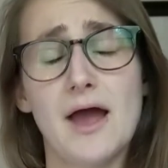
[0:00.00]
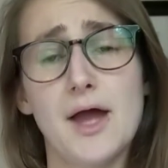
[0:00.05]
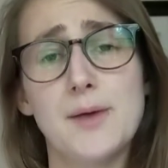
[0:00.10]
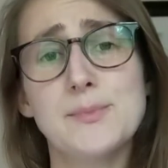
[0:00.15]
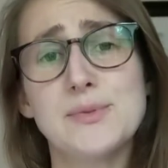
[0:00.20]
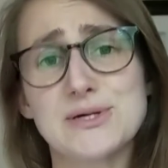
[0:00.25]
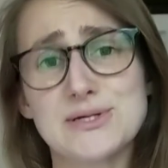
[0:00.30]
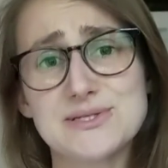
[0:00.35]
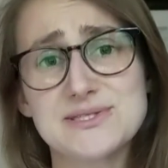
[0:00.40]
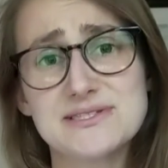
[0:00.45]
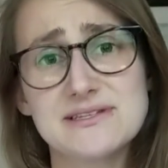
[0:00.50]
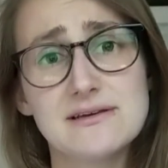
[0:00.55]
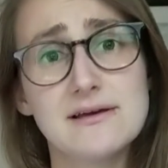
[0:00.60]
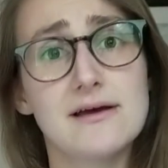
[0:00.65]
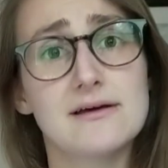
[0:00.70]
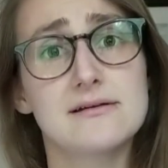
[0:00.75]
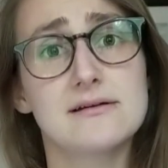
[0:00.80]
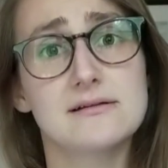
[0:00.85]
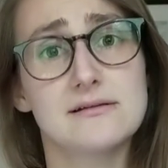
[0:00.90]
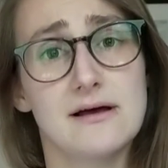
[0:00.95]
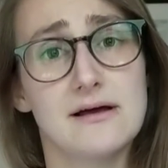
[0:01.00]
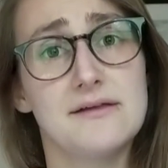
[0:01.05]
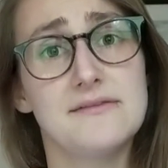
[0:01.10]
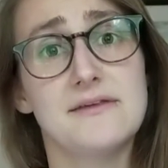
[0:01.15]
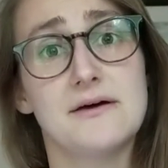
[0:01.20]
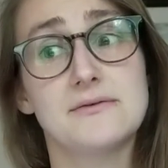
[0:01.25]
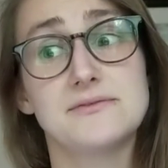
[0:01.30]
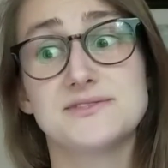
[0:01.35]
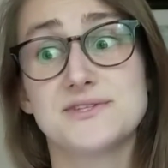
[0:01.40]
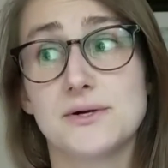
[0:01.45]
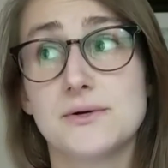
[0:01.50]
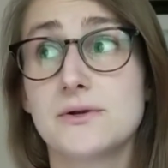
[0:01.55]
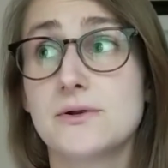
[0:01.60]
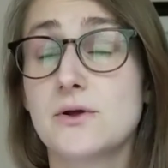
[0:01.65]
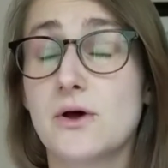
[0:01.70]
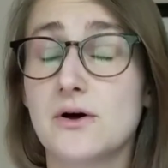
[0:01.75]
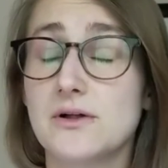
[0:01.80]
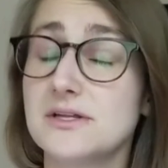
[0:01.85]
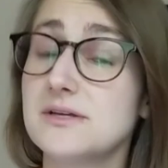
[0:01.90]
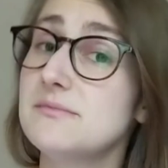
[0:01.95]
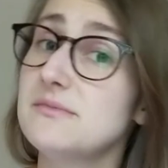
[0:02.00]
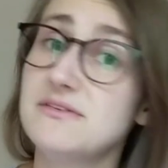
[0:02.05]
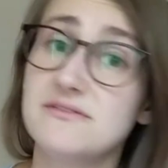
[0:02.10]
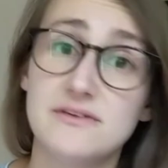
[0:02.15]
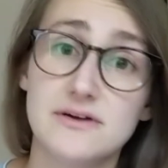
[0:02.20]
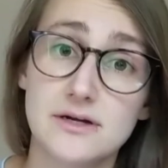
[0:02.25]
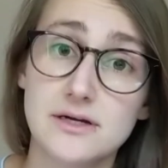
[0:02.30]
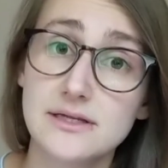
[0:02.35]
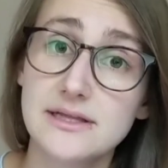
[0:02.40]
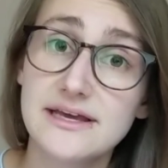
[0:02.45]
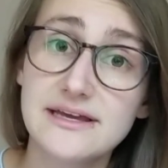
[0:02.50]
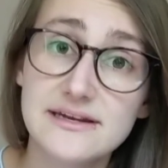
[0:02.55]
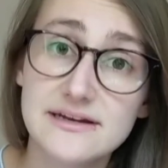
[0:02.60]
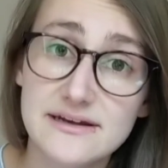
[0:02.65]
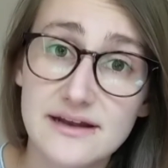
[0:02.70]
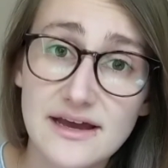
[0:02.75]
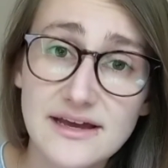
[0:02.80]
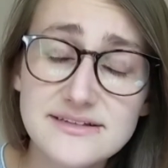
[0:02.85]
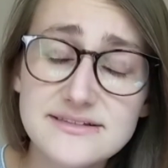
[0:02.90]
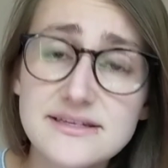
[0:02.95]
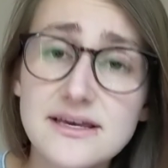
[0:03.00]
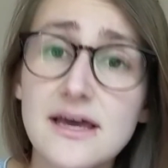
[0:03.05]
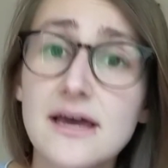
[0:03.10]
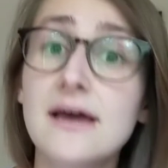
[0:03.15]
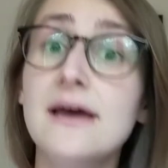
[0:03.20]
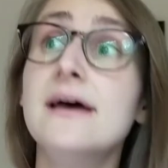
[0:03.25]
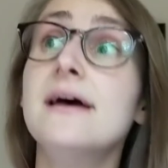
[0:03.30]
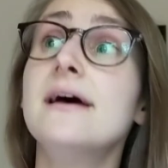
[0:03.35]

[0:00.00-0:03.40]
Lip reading: I personally had a client that started calling me very late at night,